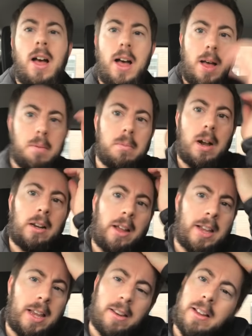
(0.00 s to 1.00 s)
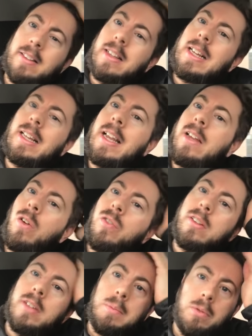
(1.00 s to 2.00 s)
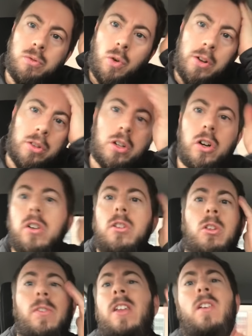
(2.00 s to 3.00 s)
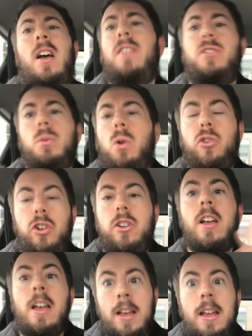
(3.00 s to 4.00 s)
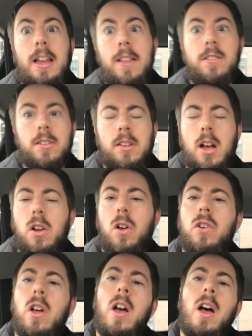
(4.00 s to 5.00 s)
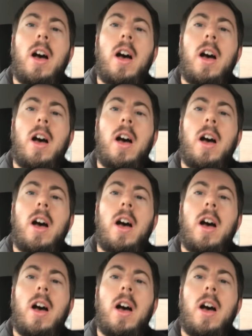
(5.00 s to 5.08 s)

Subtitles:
I like it nice and clean obviously before it's cut so they don't have to wash it in the salon.